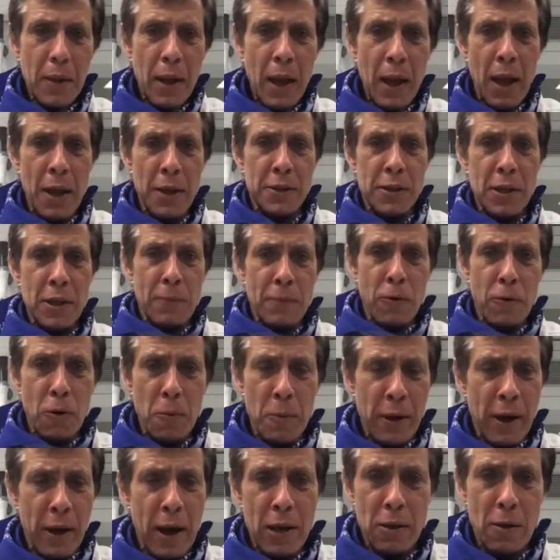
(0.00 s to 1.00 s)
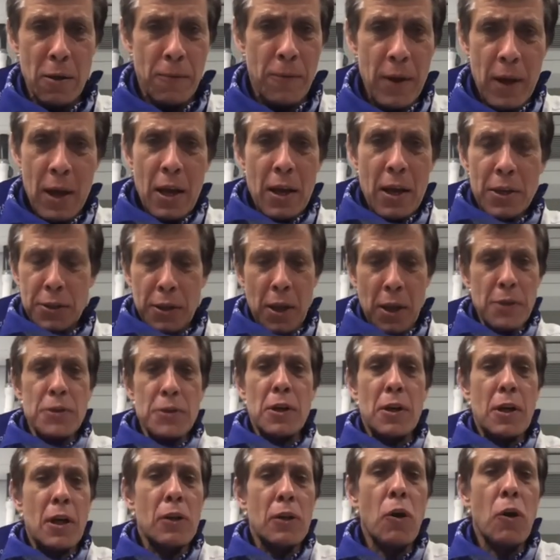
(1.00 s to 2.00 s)
And therefore we're kind of
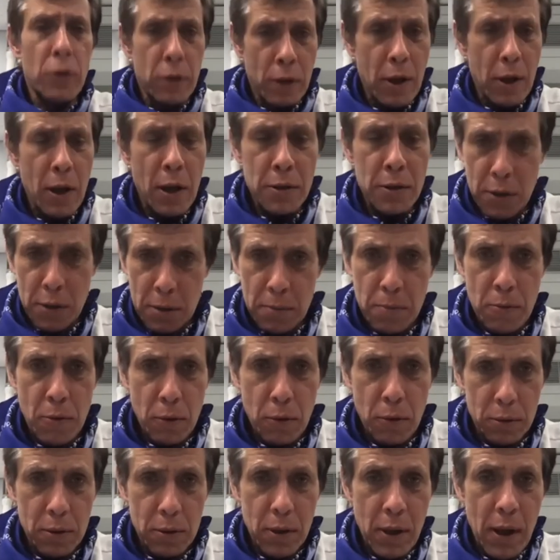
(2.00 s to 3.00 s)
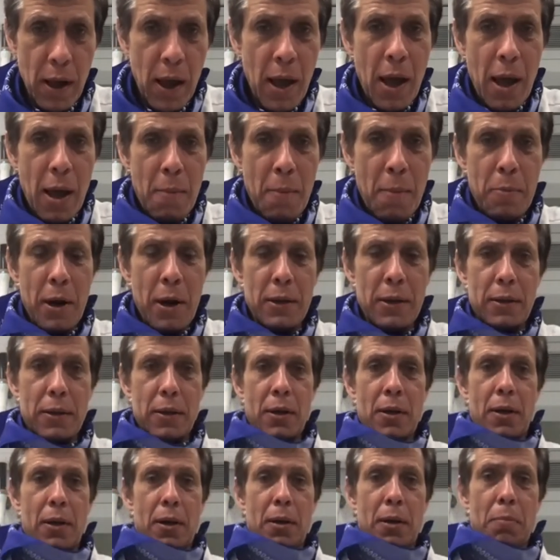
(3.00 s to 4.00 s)
standing alone in this world. But
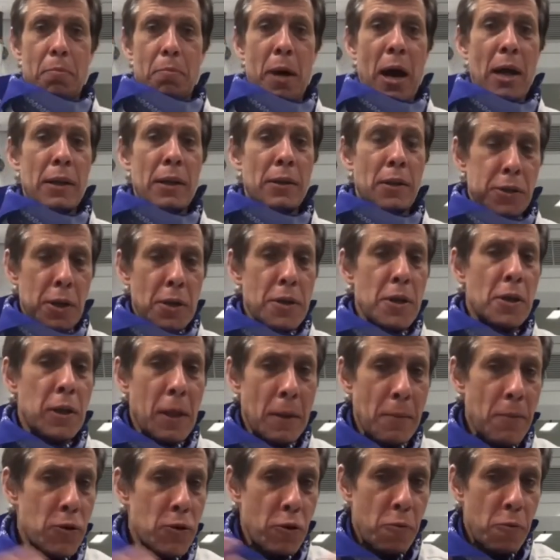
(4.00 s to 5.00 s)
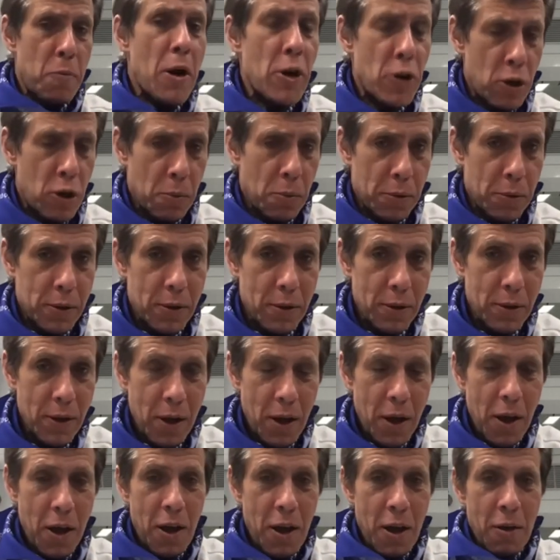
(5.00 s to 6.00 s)
by understanding language of mushrooms,
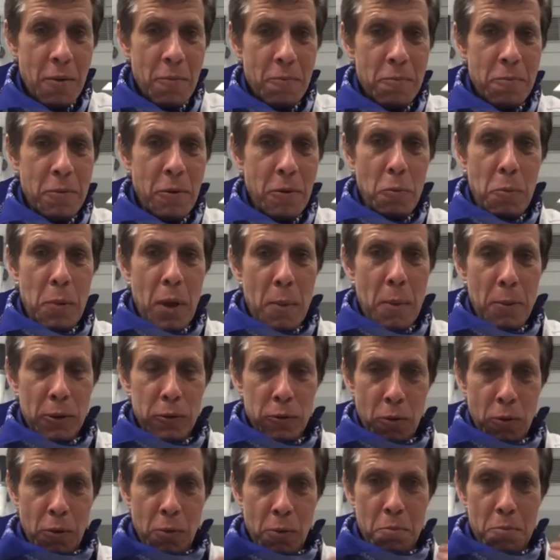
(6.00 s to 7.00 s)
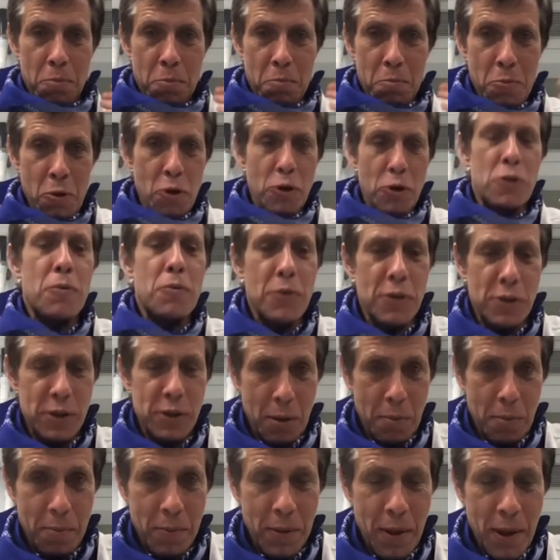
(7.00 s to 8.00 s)
we'll be able to merge with
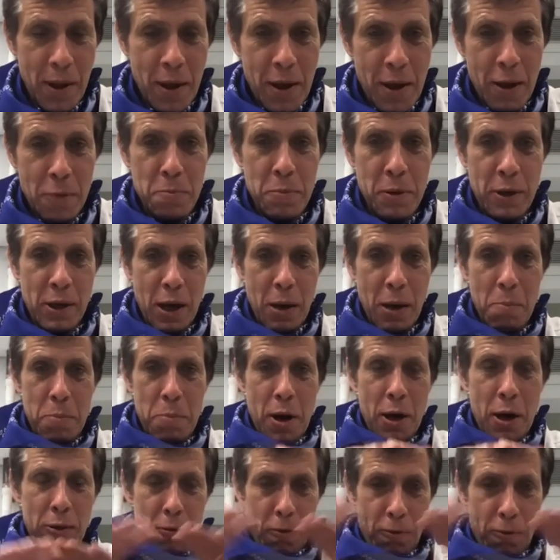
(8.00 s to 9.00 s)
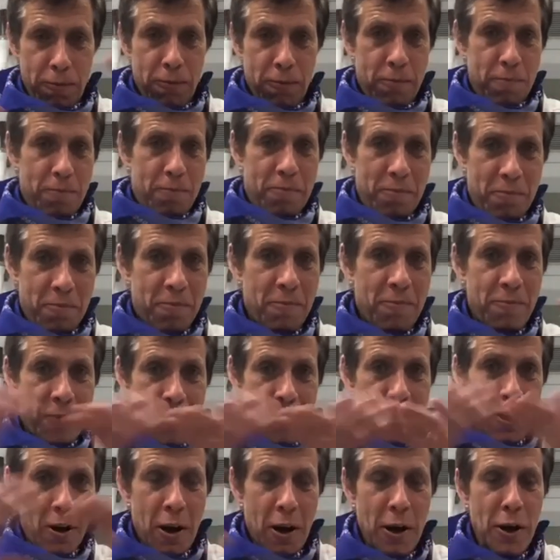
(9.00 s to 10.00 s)
them and become part of
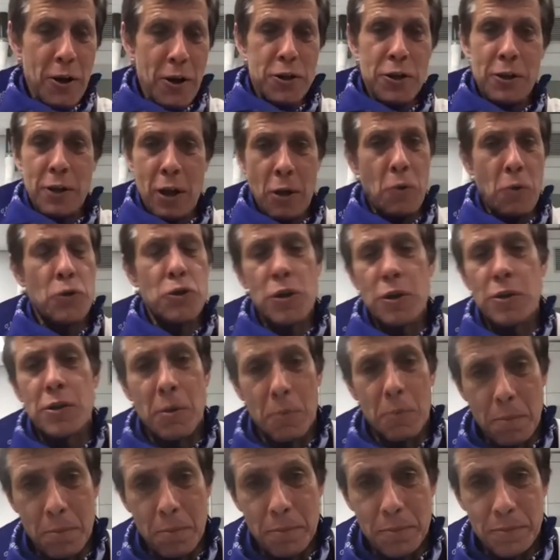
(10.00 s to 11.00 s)
very holistic ecosystem